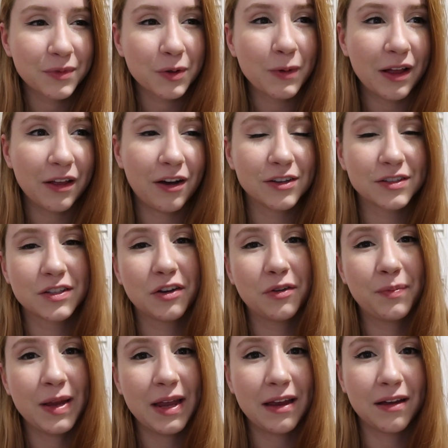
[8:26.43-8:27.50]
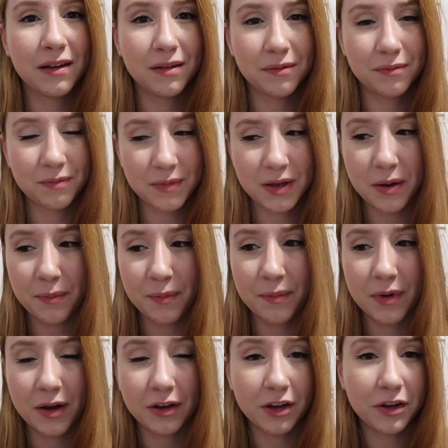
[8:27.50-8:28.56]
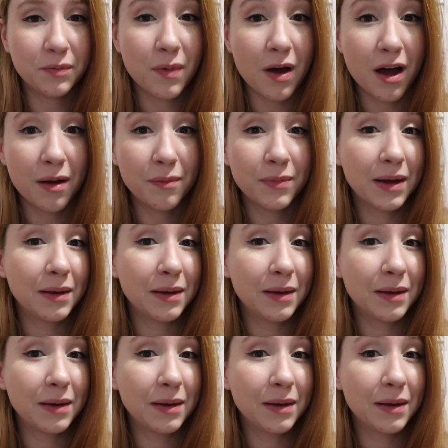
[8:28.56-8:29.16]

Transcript: while also being um, a good mom.